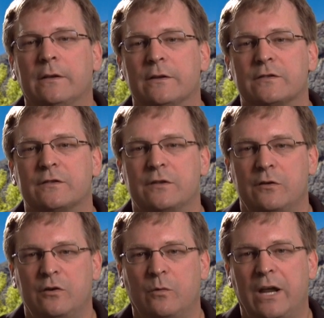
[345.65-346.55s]
This is the
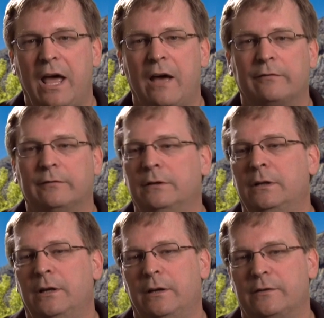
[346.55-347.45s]
union we have.
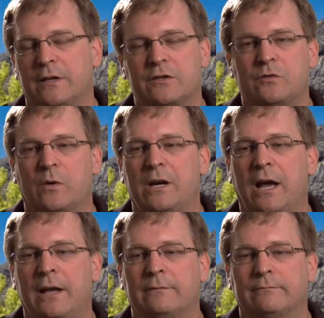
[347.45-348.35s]
Section
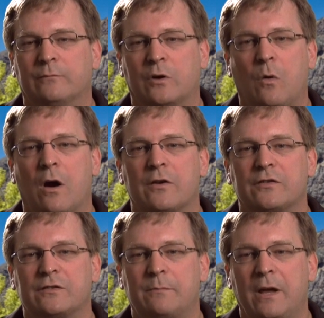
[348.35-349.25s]
twenty-nine
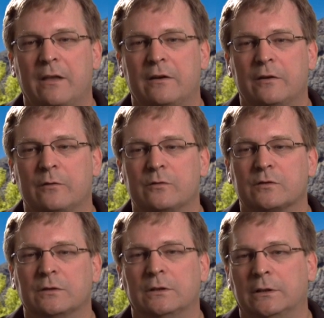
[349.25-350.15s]
requires us to pay the
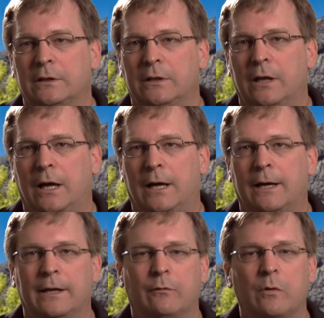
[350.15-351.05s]
dues.
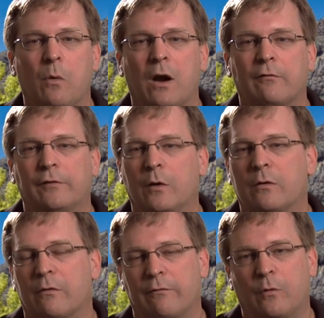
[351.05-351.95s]
Uh, if we want a
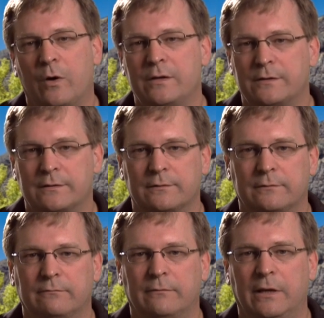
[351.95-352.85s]
vote or a voice
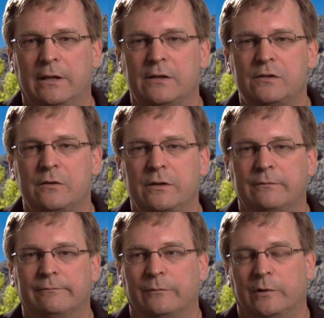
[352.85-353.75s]
in this
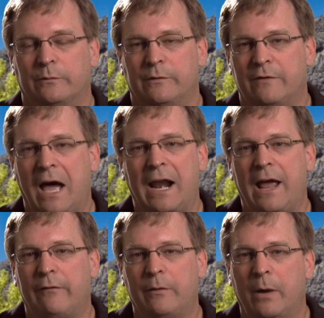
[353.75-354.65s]
union, we, we've got to
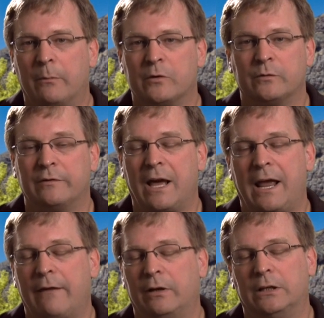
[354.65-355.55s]
have the members. We've got
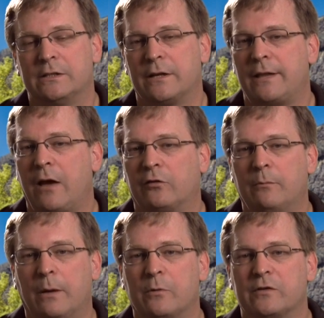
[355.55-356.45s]
to have at least a
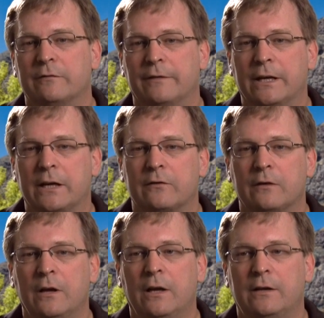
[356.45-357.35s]
thousand members in
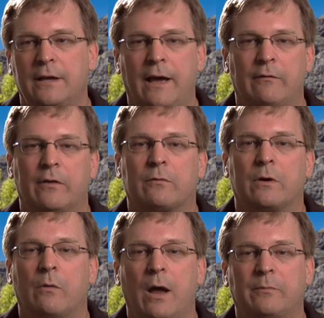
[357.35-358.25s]
Phoenix to have the
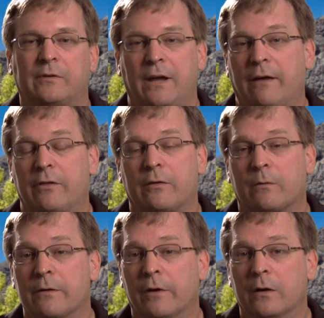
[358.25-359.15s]
three reps, to have the
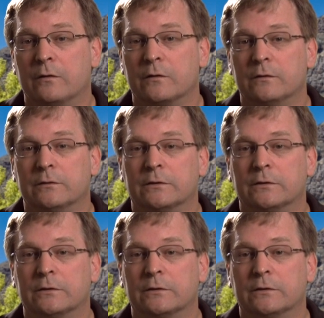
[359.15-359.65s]
three votes.